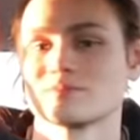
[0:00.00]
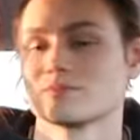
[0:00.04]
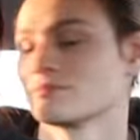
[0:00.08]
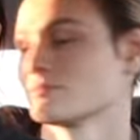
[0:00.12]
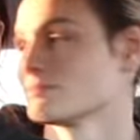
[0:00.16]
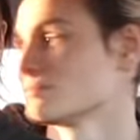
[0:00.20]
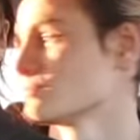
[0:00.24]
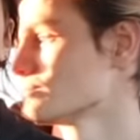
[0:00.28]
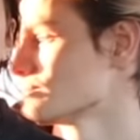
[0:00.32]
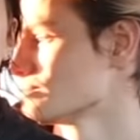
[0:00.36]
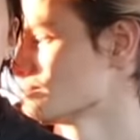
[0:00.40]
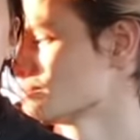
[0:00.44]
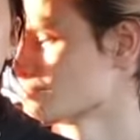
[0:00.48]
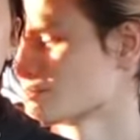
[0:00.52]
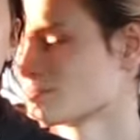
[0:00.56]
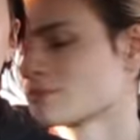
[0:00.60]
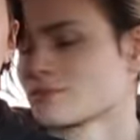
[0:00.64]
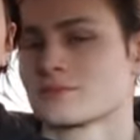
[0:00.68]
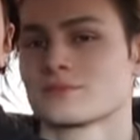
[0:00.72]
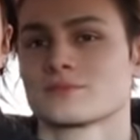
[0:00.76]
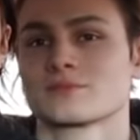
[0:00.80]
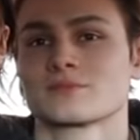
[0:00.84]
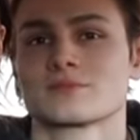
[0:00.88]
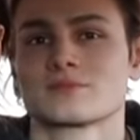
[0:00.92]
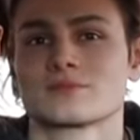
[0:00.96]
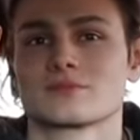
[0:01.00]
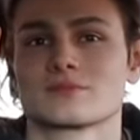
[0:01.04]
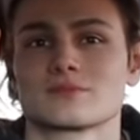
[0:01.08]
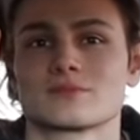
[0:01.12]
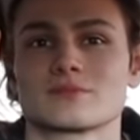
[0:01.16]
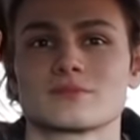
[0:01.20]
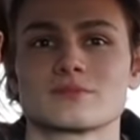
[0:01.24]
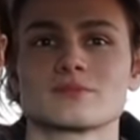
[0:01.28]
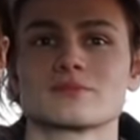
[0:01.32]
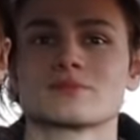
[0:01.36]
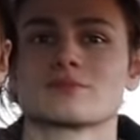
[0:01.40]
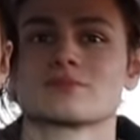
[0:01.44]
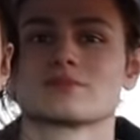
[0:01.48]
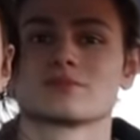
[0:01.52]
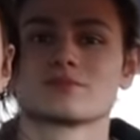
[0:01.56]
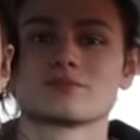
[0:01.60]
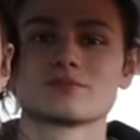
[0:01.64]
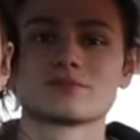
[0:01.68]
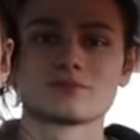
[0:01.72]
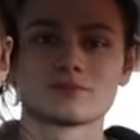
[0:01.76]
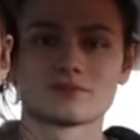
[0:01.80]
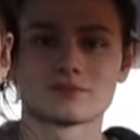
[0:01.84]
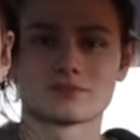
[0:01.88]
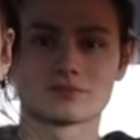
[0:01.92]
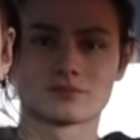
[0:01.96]

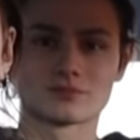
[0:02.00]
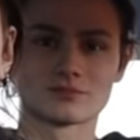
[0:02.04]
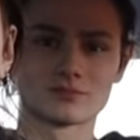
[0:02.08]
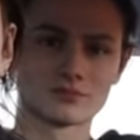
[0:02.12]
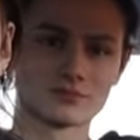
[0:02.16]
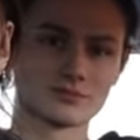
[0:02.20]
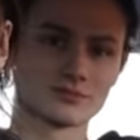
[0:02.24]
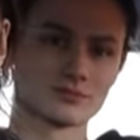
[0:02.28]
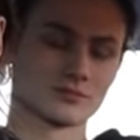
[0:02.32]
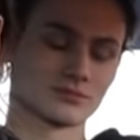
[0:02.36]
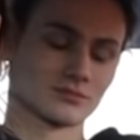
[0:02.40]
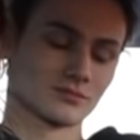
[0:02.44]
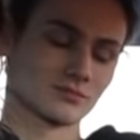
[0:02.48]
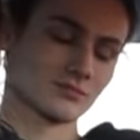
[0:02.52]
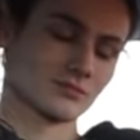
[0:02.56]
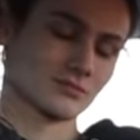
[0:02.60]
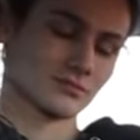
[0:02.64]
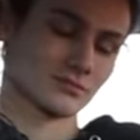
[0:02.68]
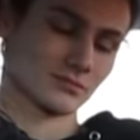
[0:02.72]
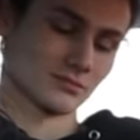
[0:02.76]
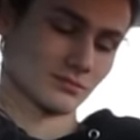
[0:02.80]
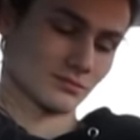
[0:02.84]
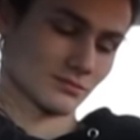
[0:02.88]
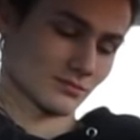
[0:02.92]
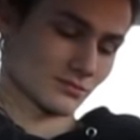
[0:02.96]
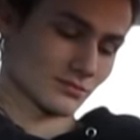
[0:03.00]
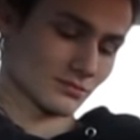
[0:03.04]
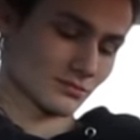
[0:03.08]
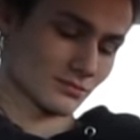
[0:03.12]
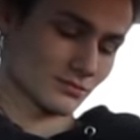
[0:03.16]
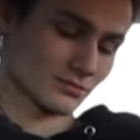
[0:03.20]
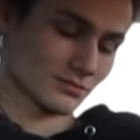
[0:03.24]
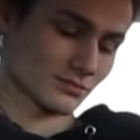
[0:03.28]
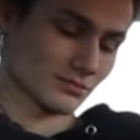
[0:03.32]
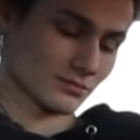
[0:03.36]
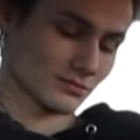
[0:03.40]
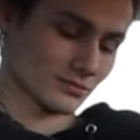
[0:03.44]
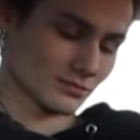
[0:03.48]
This person isn't speaking.